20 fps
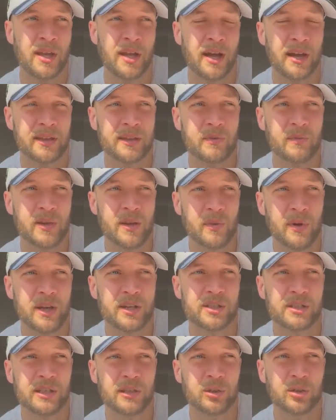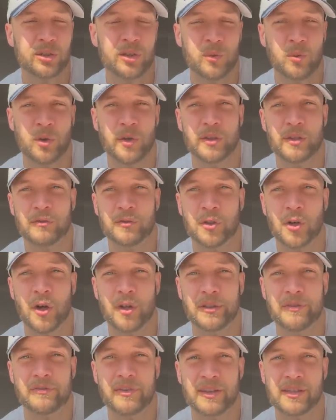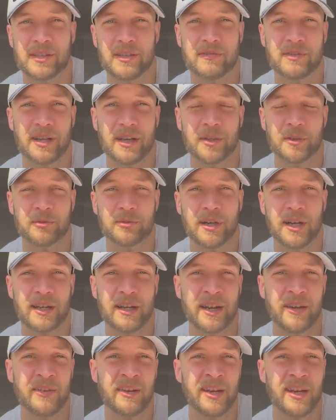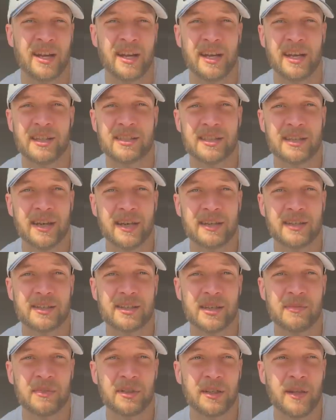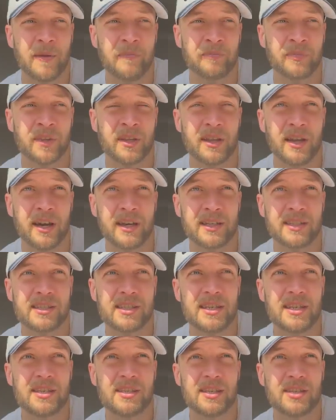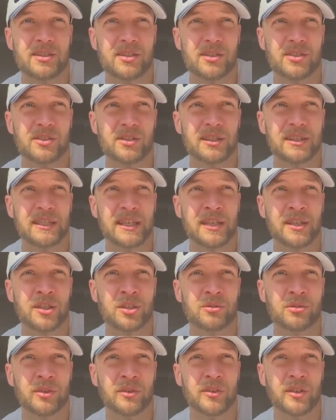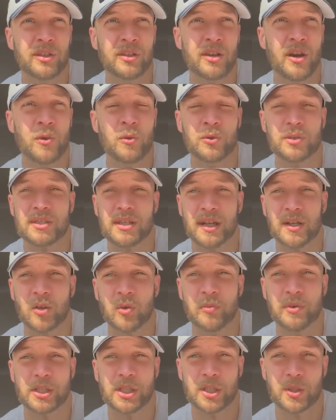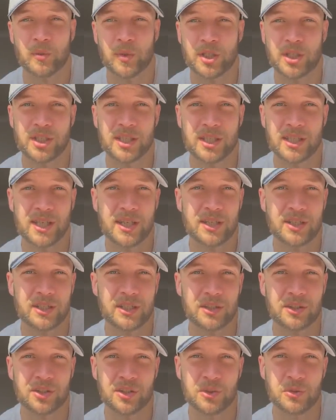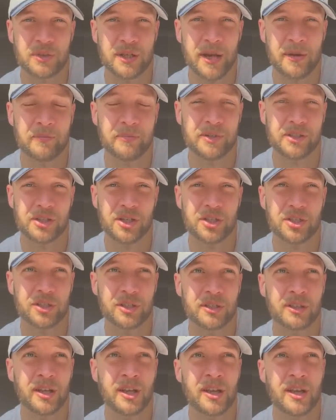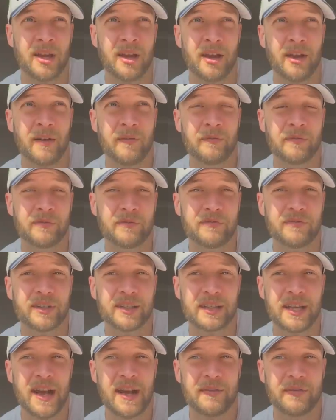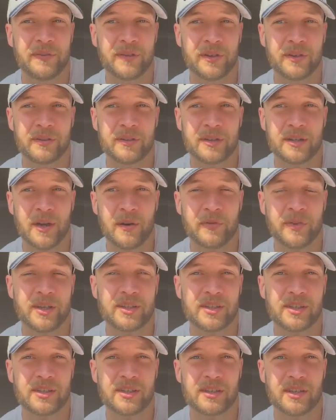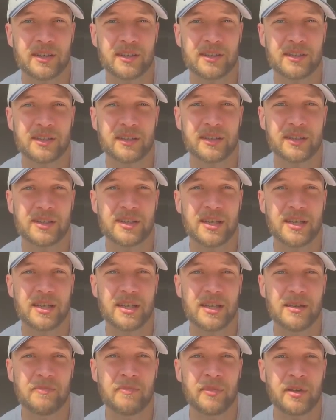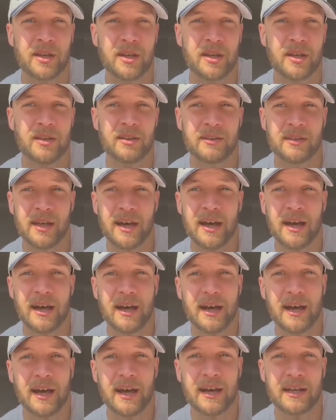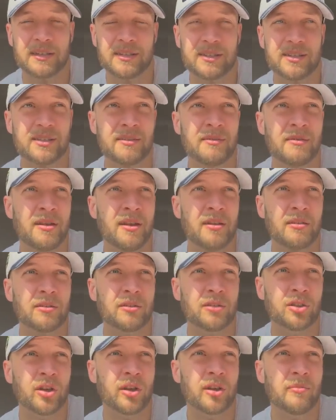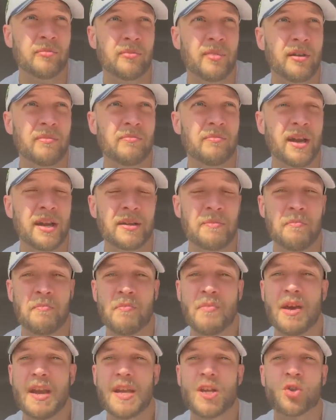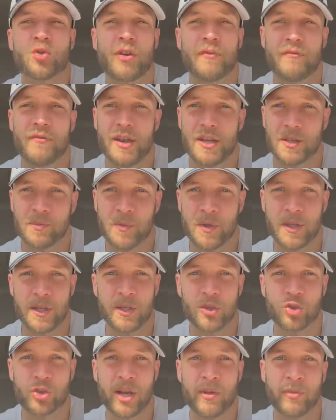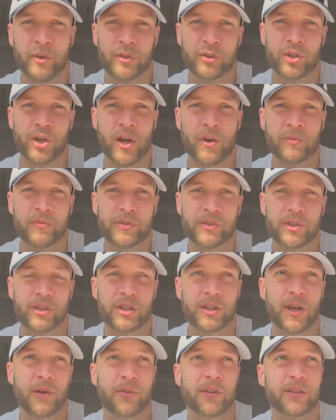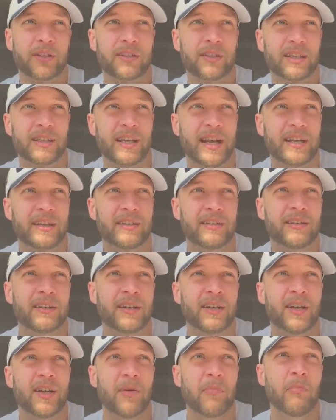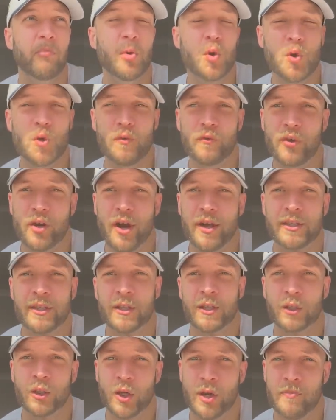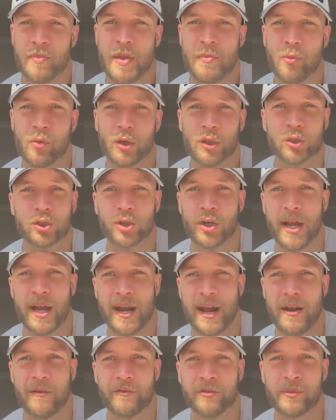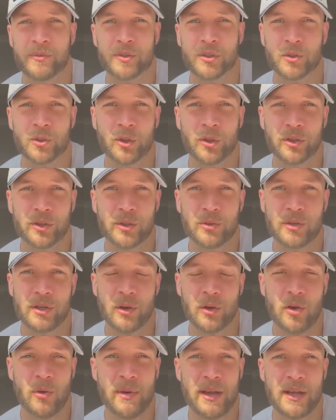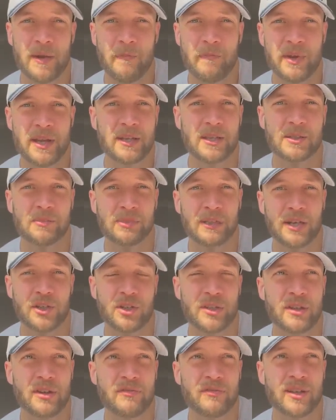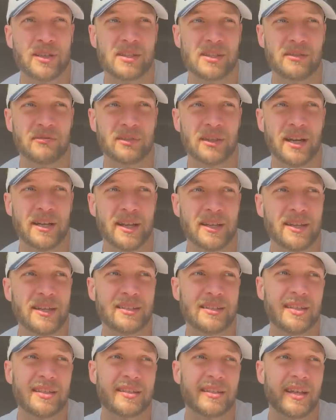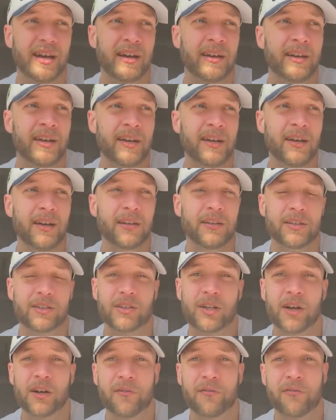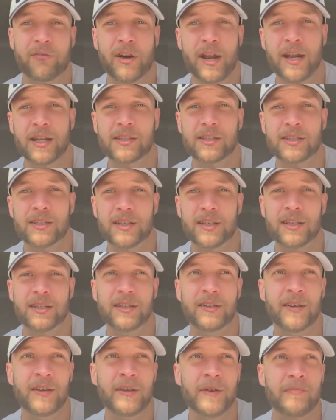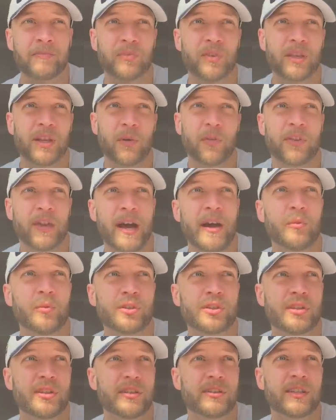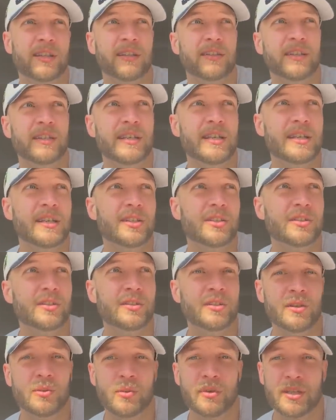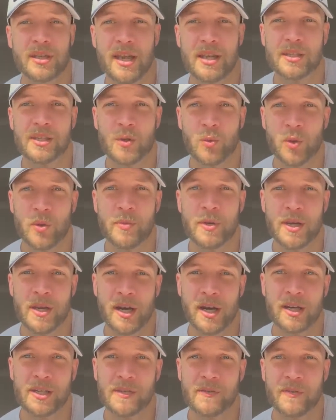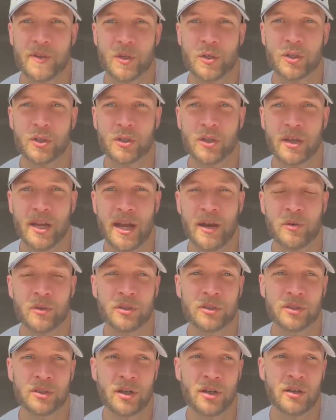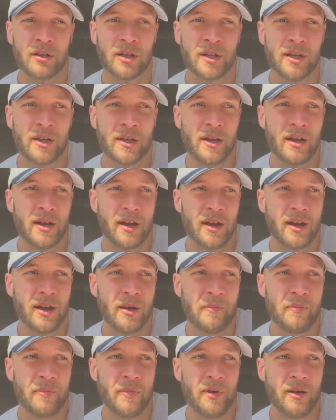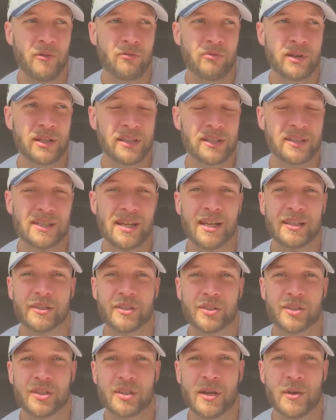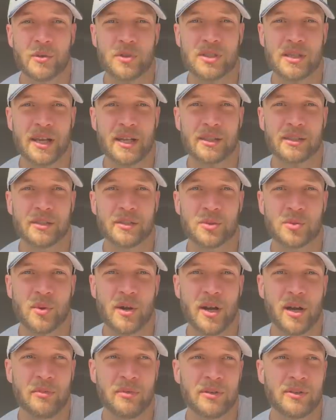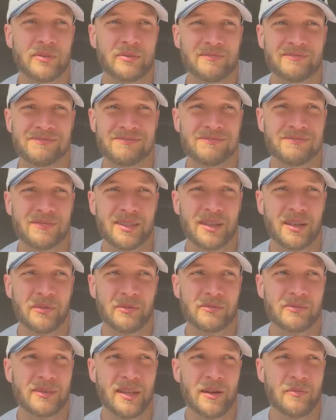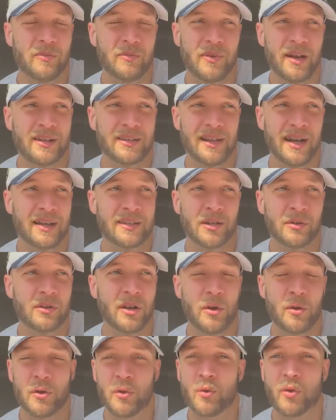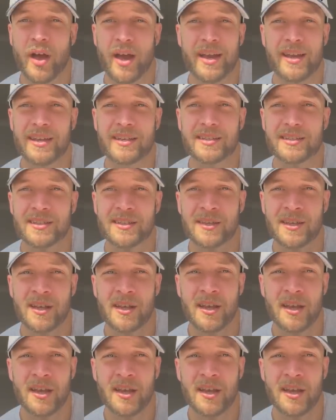And I think when you actually look at what they've got defensive tackle right now, it's kind of similar. And it's easy to sort of linger on the nose tackle position, which is essentially a two-down position, and forget that, you know, this is still a team that has gone and made a major investment in Draymond Jones. You know, the kind of move that I think a lot of people were crying out for them to go and do, you know, go make a big splash on the defensive line. And they did that at the start of free agency. And, you know, that was the thing they needed to do. Yes, it would have been nice if they could have gone out and got a really talented nose tackle as well. But, you know, that I don't know who that is.